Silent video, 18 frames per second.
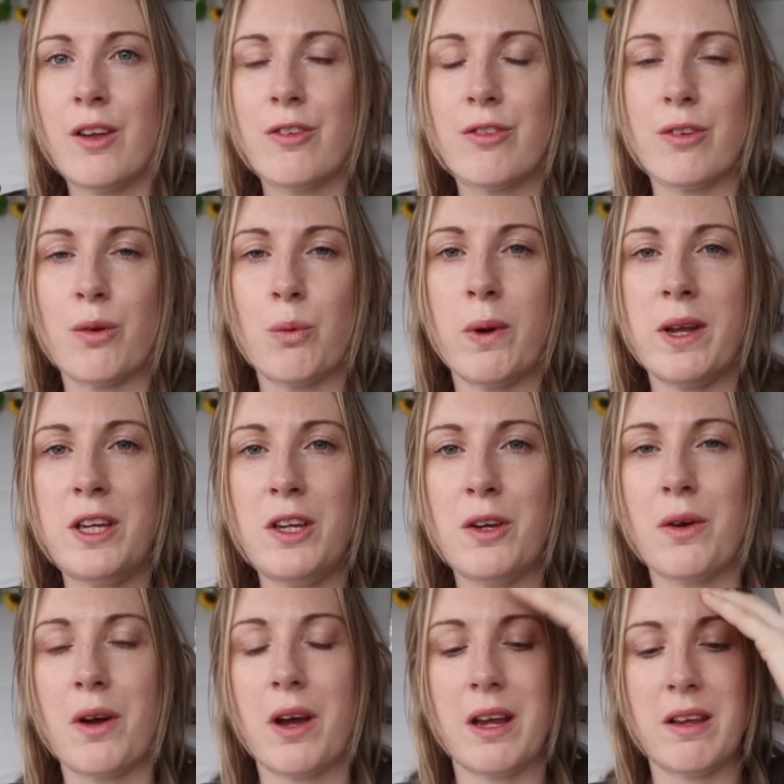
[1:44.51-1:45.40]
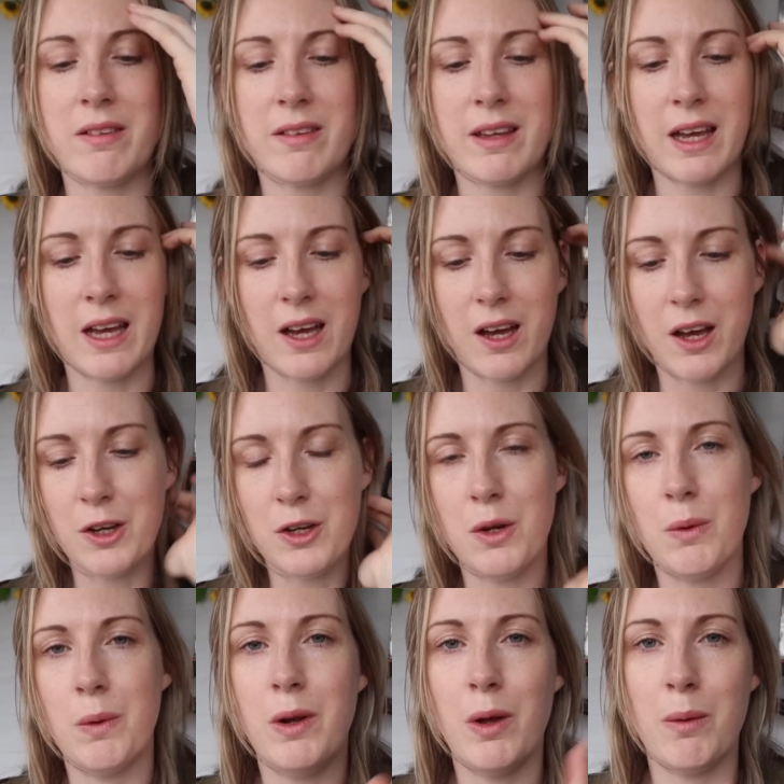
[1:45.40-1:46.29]
So when you guys get a
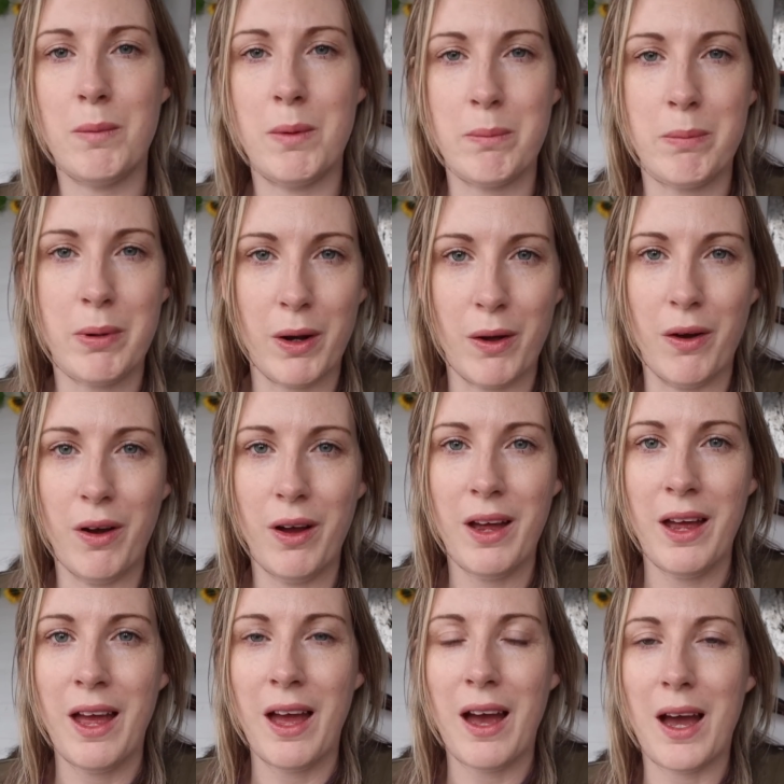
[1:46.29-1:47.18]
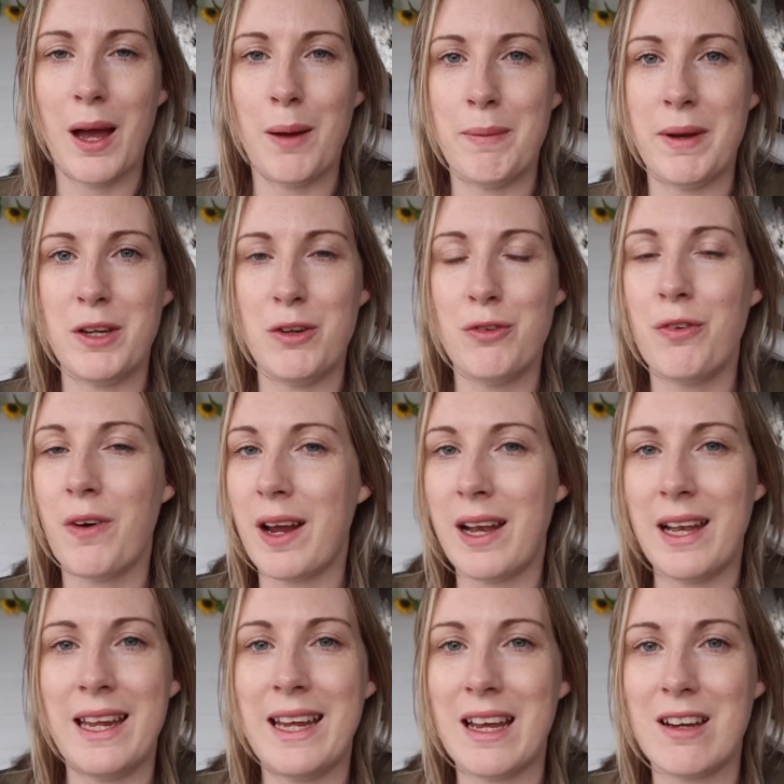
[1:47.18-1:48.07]
new allotment plot um, and you
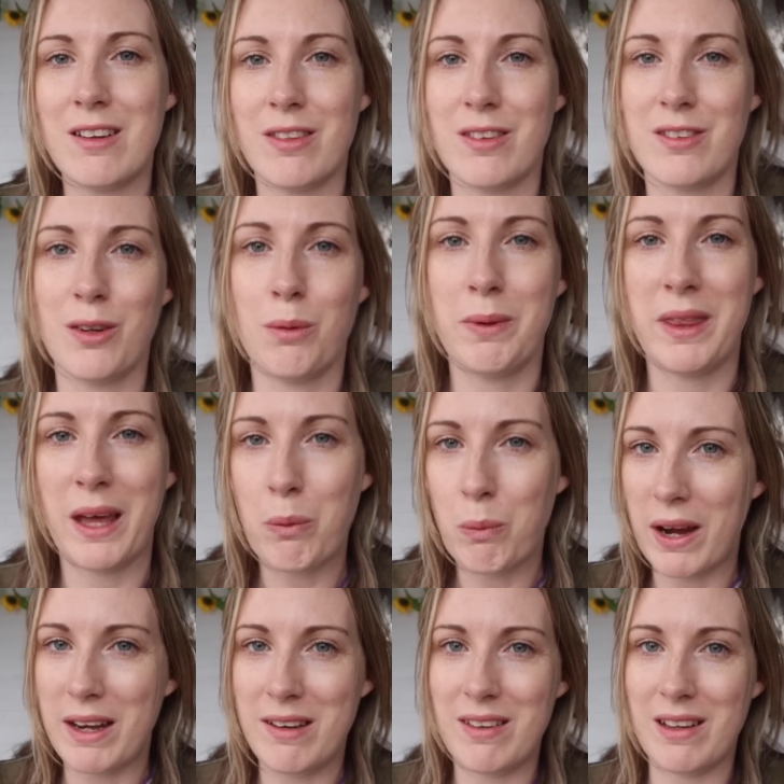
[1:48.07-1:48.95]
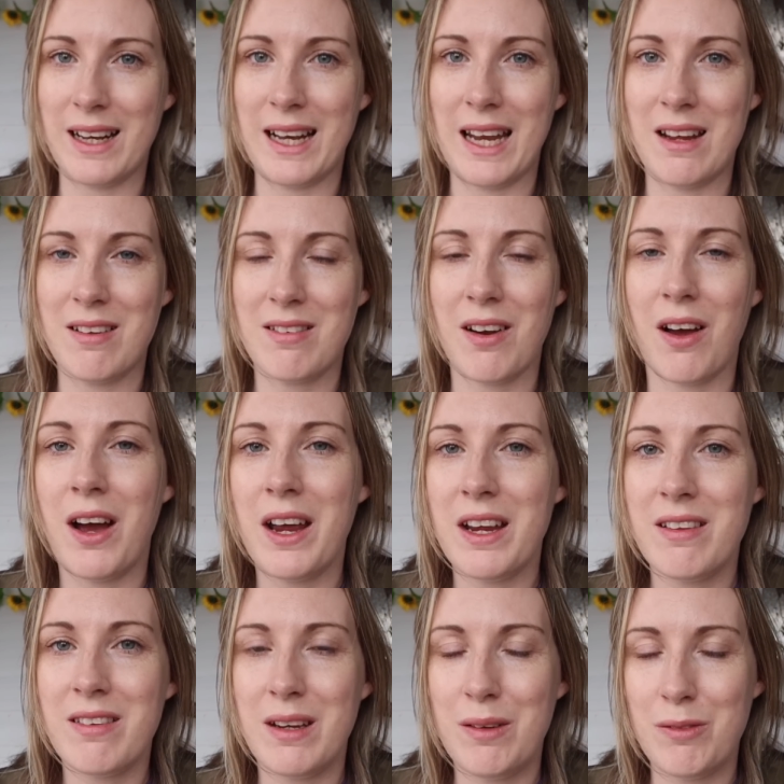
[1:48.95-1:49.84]
finally get to the top of that waiting list,
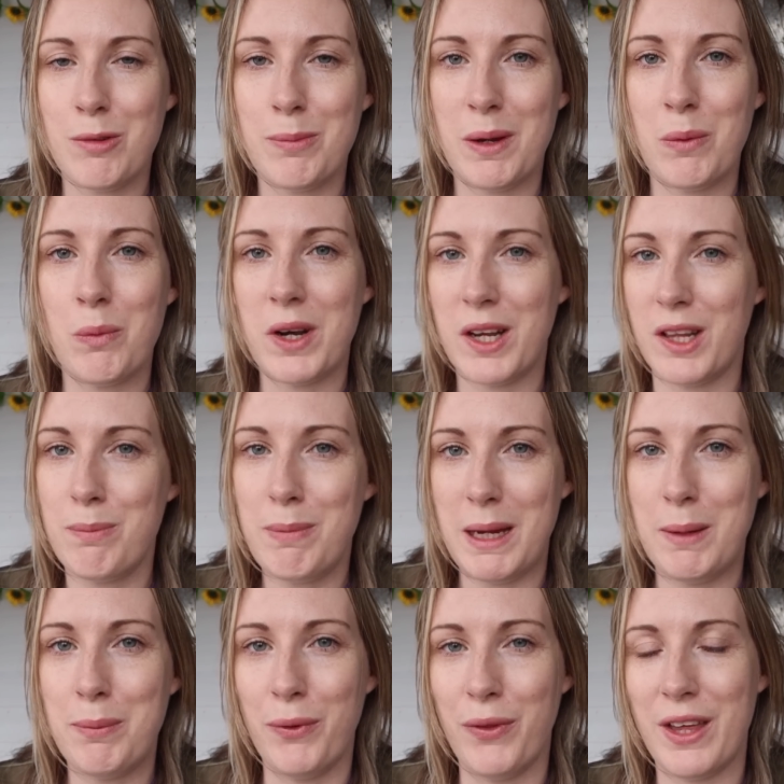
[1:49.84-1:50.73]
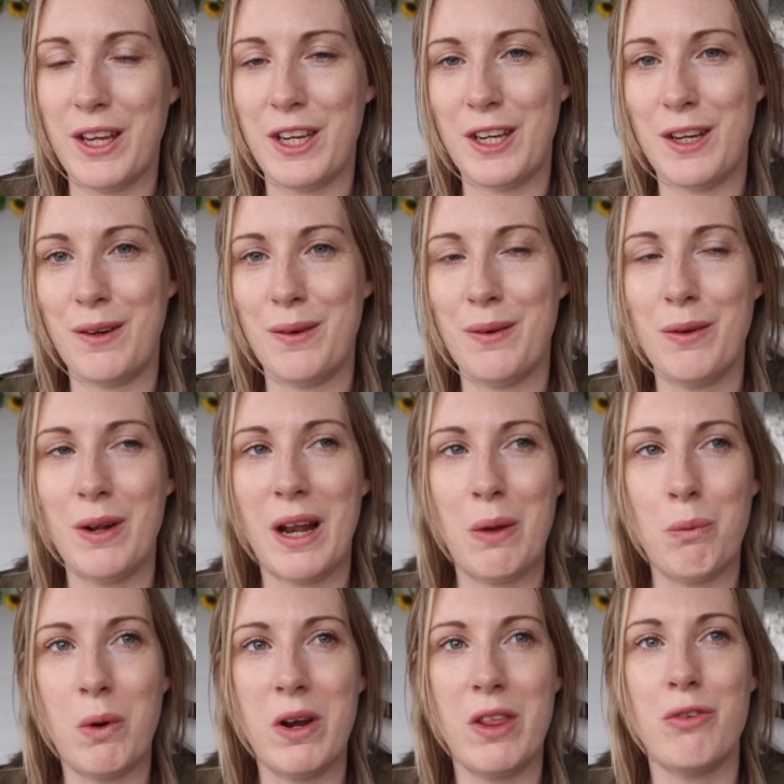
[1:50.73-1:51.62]
I seem to be one of the people that you,
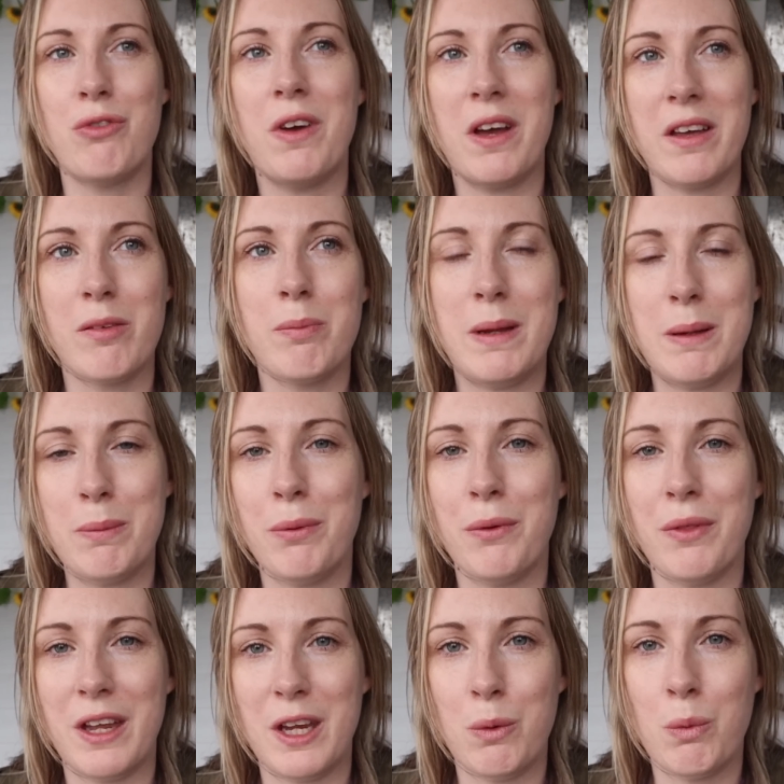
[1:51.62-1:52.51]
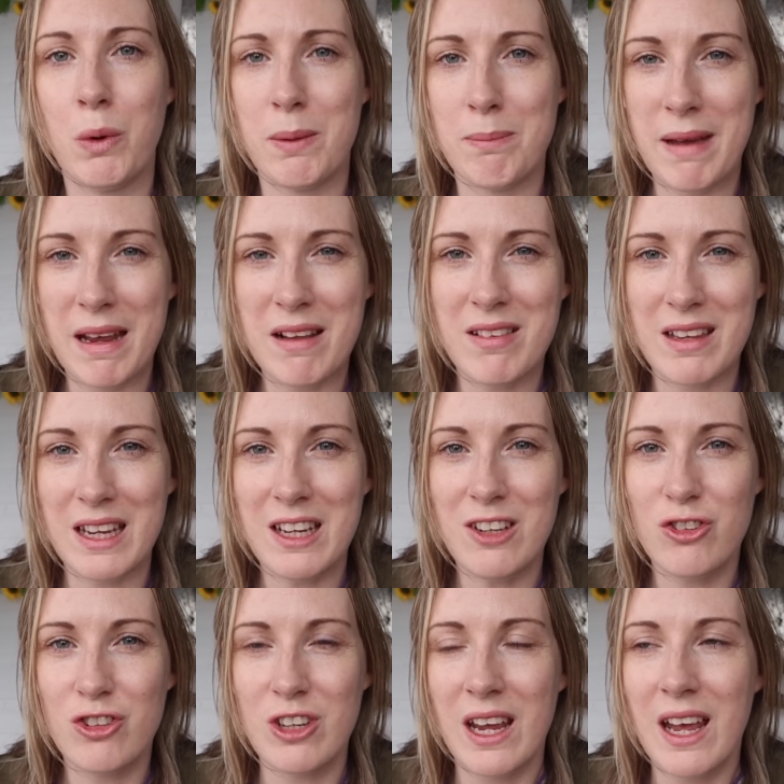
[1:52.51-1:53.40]
like one of the first people that you want to
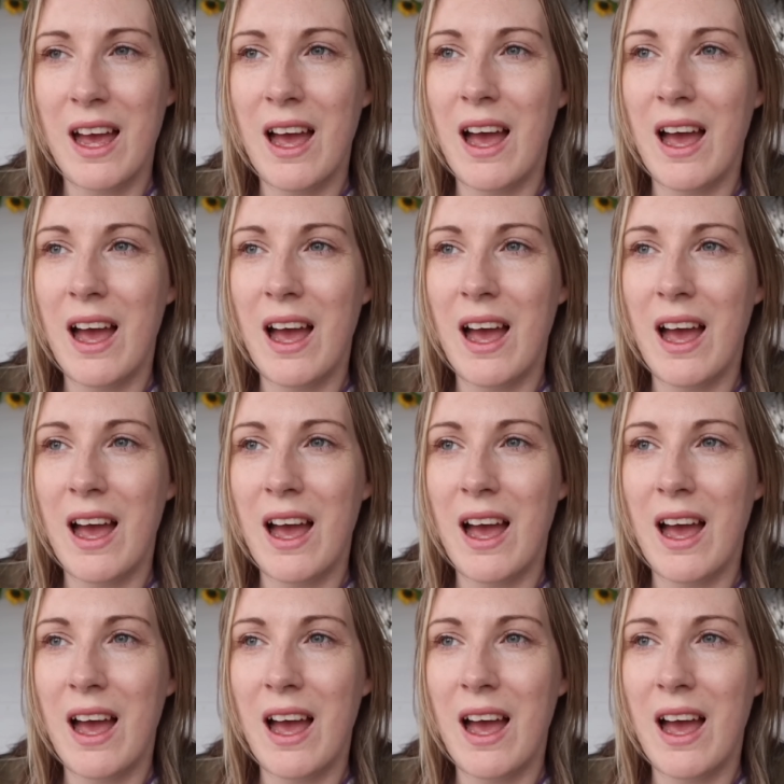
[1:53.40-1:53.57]
message,